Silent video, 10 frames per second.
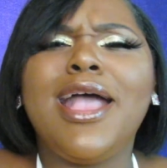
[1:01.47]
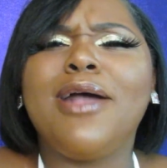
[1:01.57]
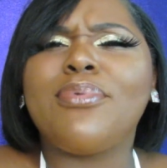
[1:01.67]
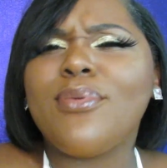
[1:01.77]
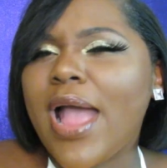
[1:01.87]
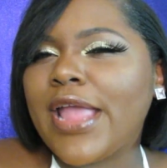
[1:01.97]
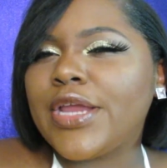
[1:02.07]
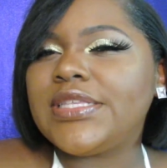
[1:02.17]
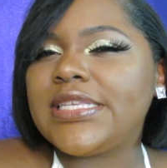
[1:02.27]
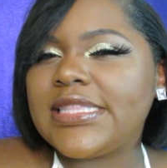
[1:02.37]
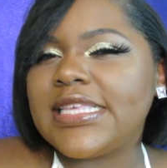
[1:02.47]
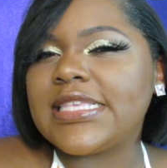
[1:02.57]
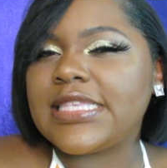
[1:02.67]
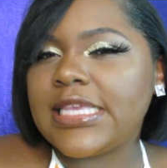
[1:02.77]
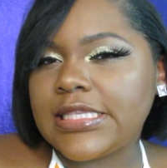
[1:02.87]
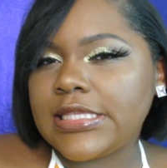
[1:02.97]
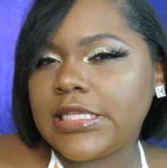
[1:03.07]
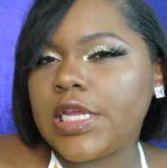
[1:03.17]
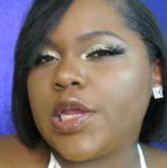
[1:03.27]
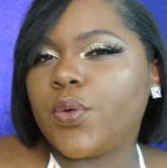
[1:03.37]
Prior to this
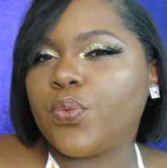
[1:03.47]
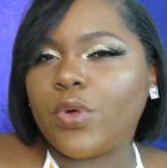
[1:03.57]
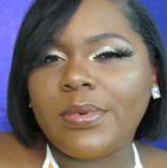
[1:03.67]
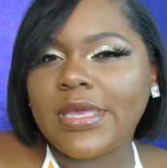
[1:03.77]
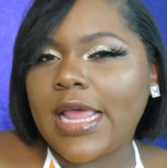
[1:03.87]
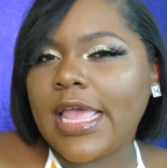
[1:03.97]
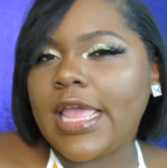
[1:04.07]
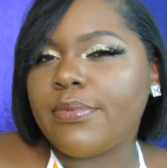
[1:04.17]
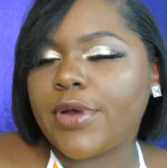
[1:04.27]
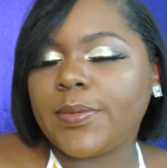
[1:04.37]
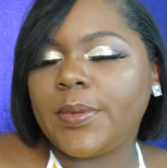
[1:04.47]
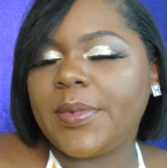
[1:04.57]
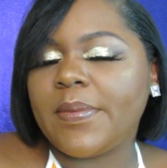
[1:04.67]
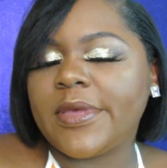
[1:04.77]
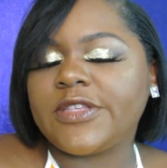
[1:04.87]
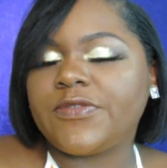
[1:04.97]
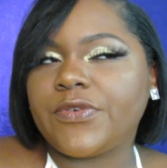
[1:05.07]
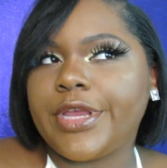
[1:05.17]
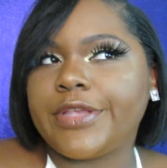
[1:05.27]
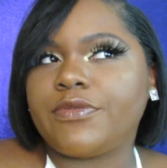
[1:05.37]
incident, Ruby and I had probably been best
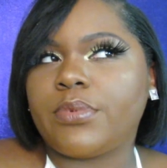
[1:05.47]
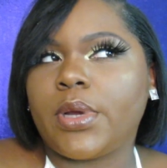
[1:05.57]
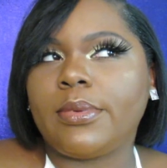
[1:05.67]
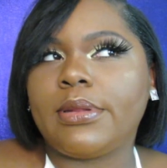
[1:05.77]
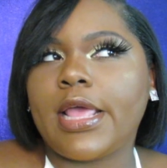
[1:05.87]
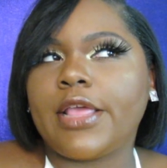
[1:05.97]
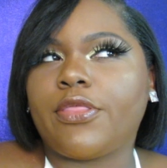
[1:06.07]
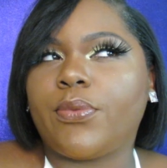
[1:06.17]
friends for probably like